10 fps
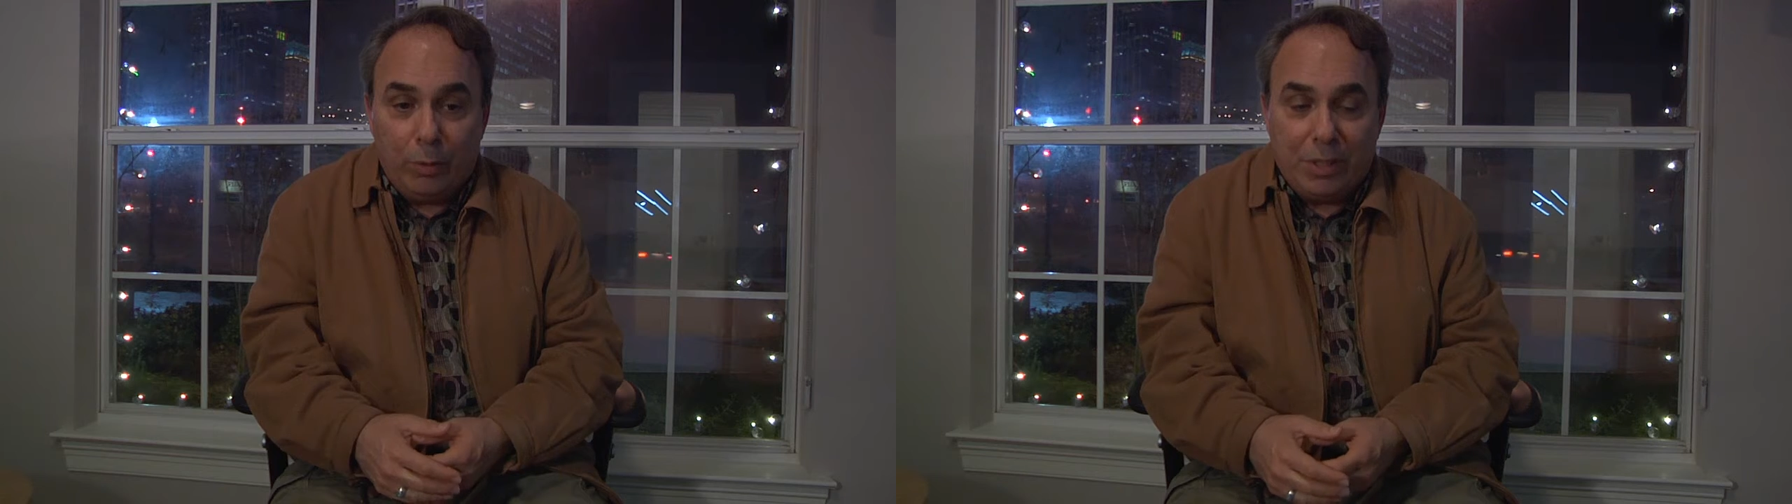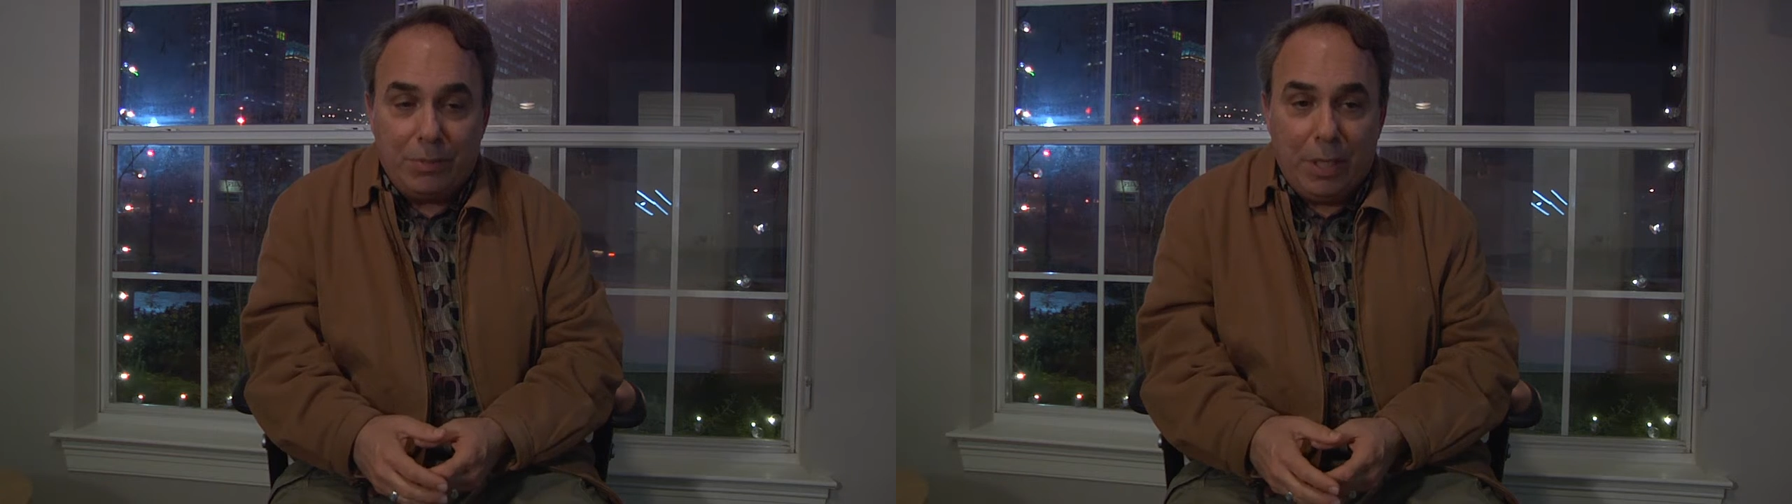
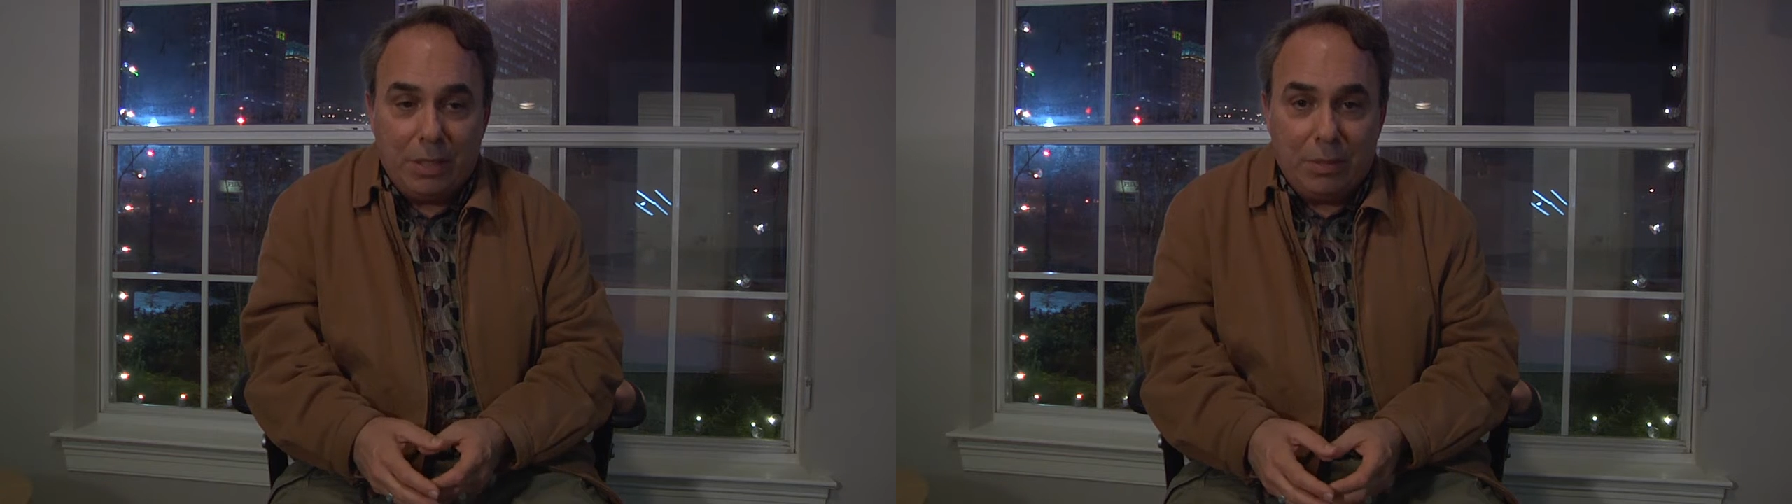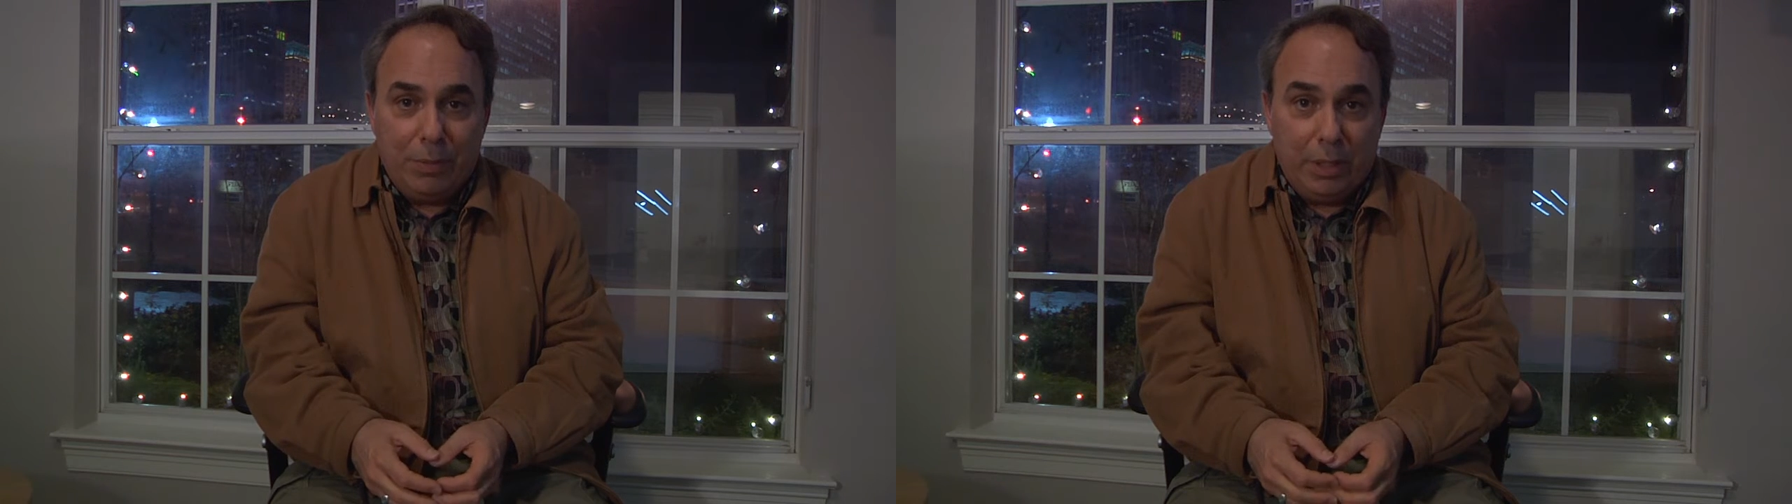
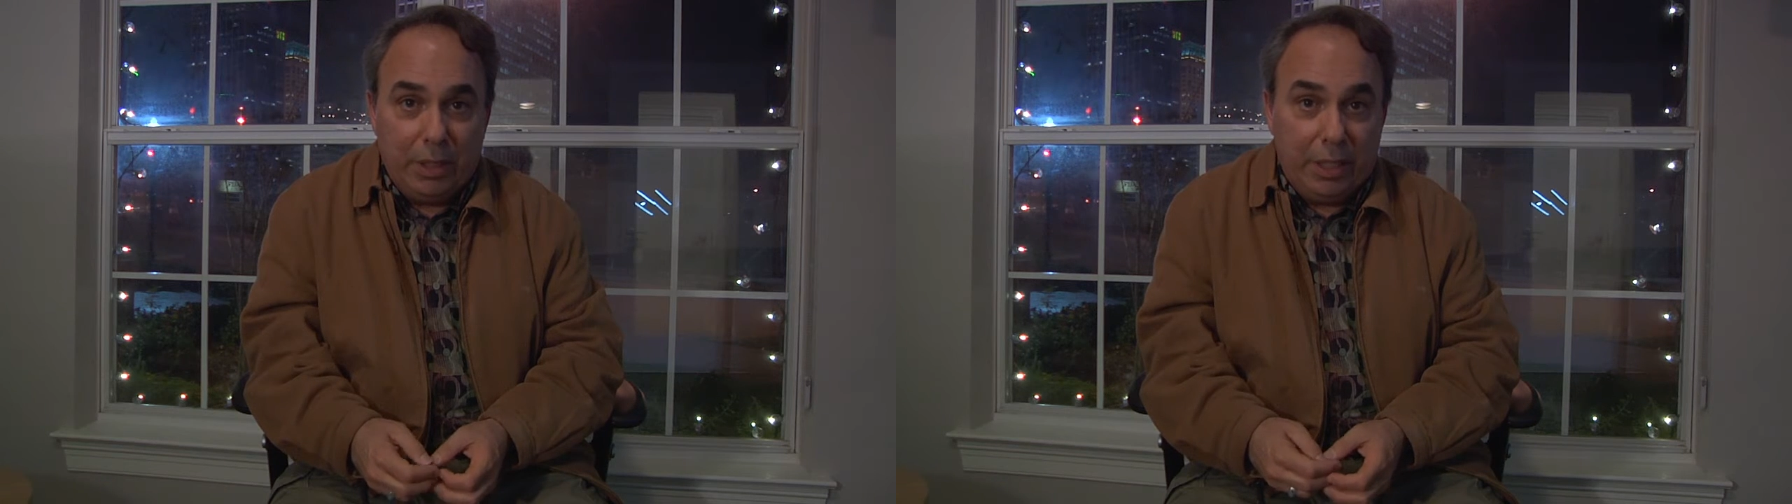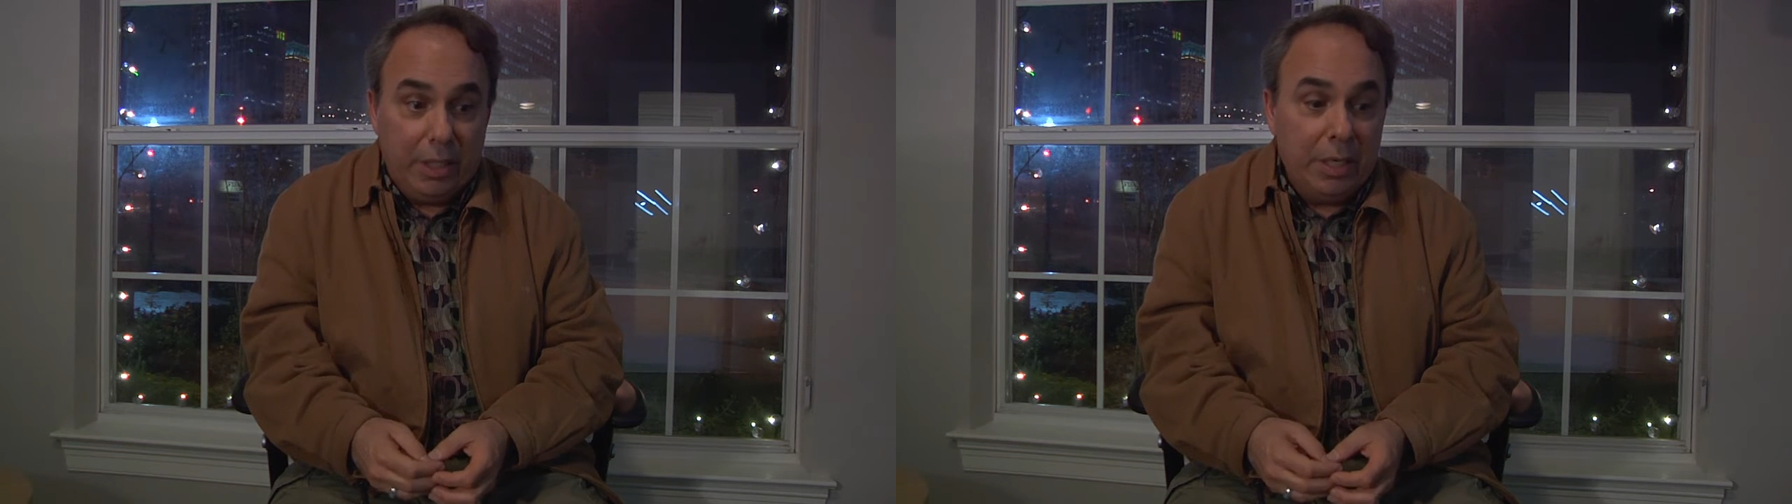
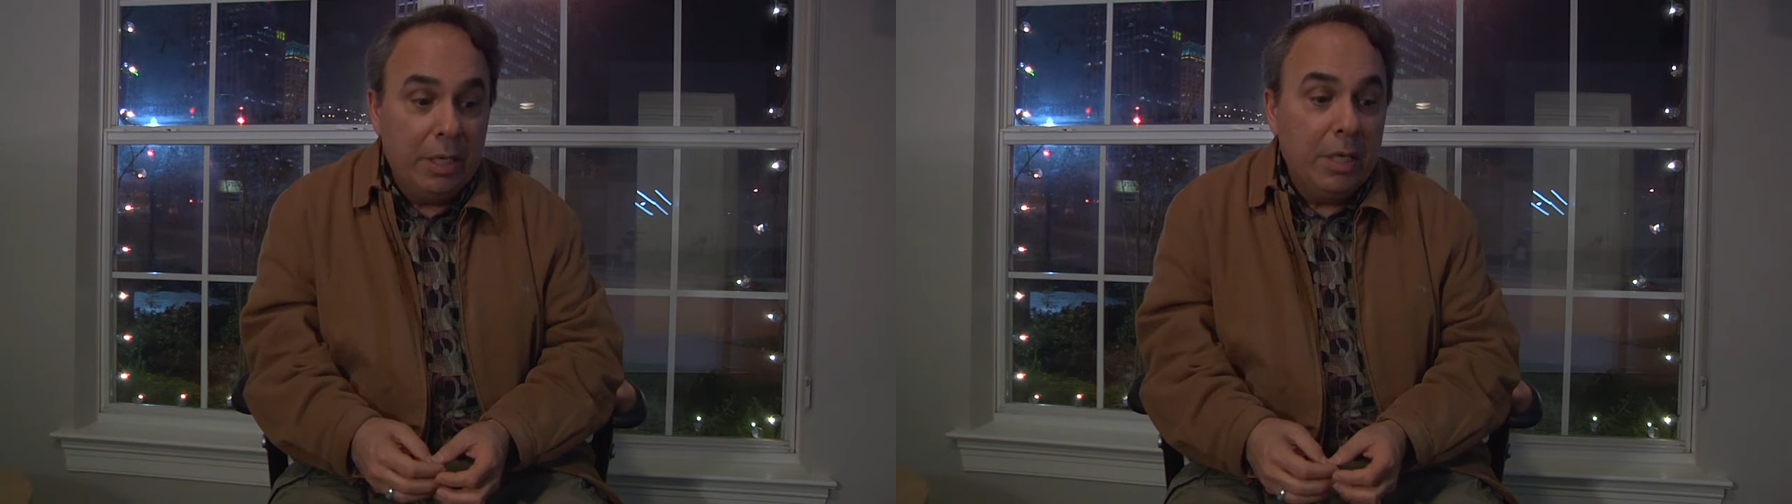responsibility.